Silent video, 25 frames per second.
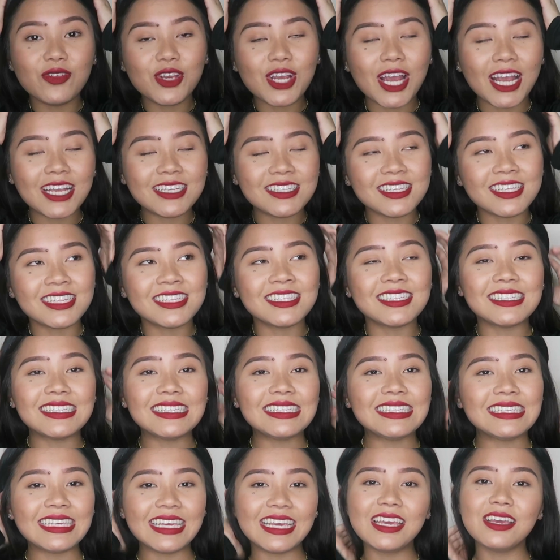if you guys can
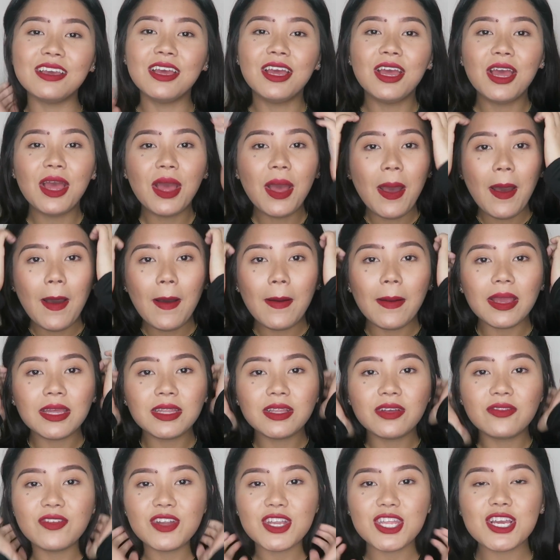see in
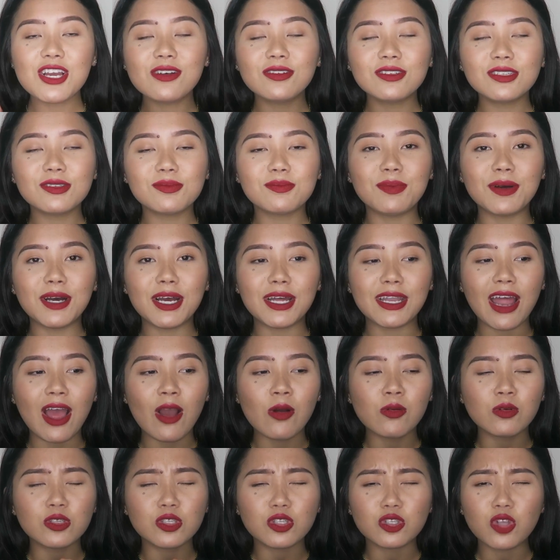the videos, but
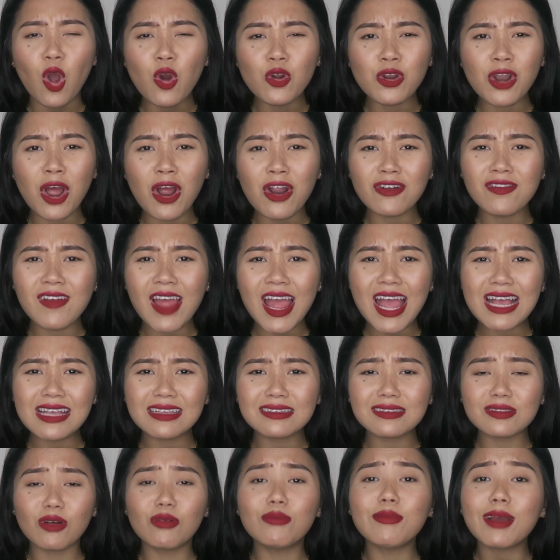I was so
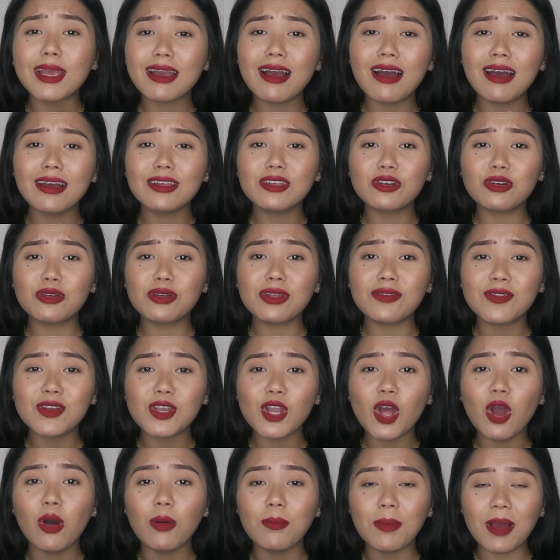nervous, oh my god, you don't even
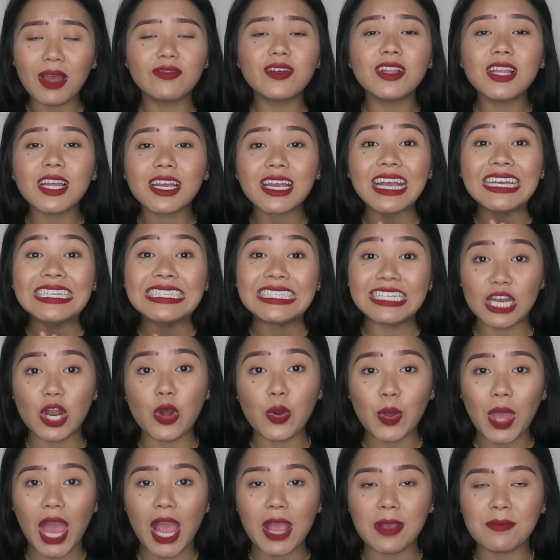know. But I felt like I did
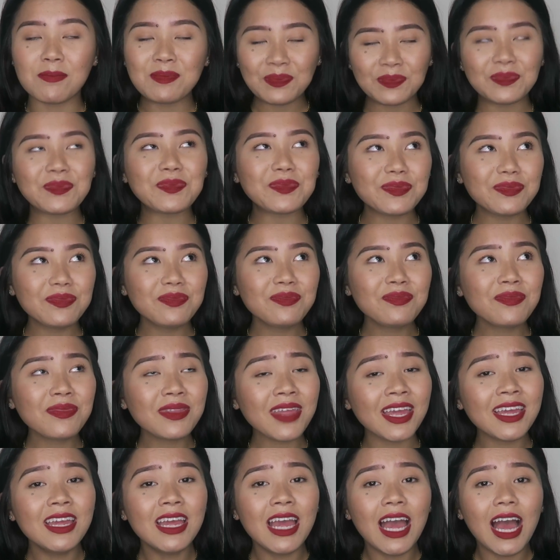okay.
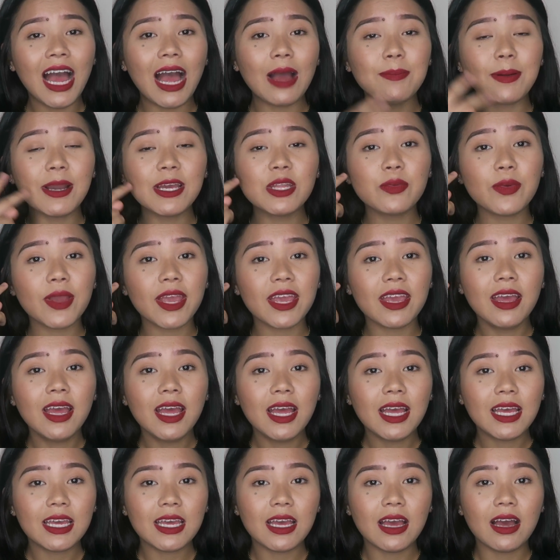By the way,
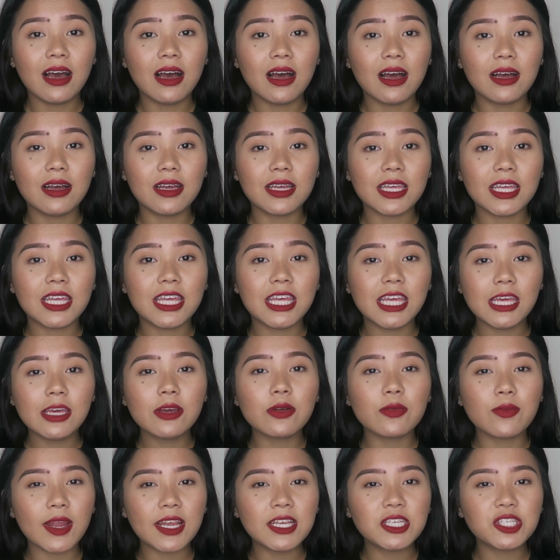he
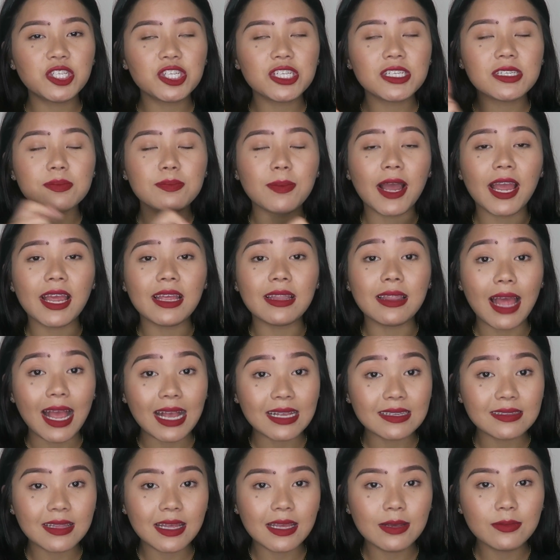arranged this by
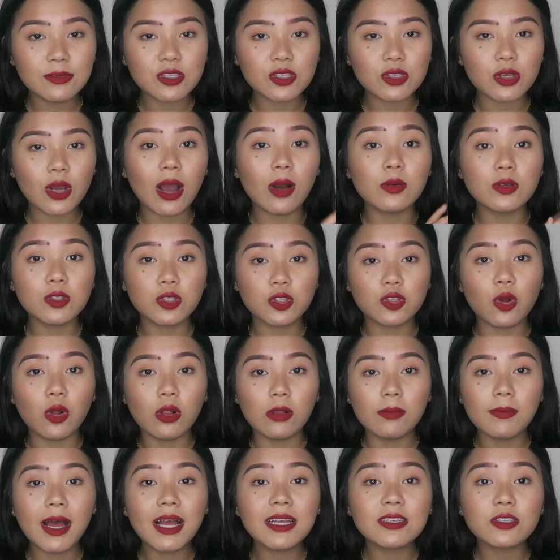last name, so I was
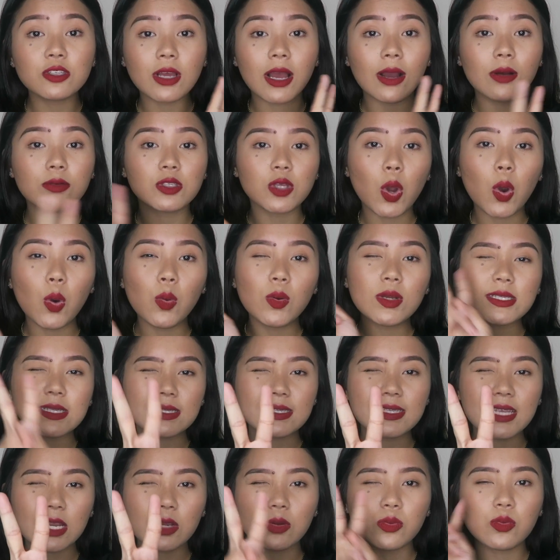Dolma, so I was always the
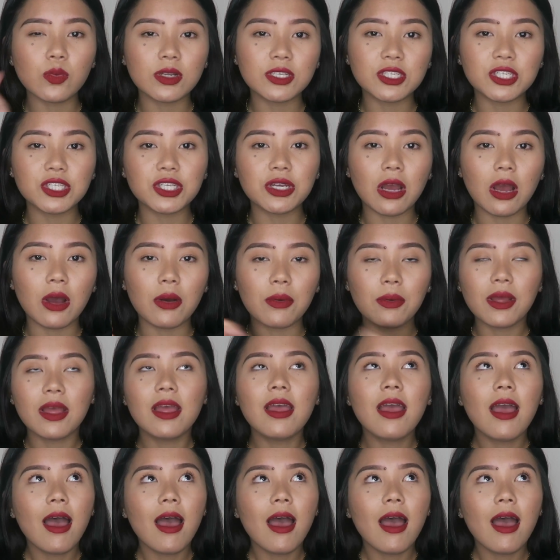second one to go.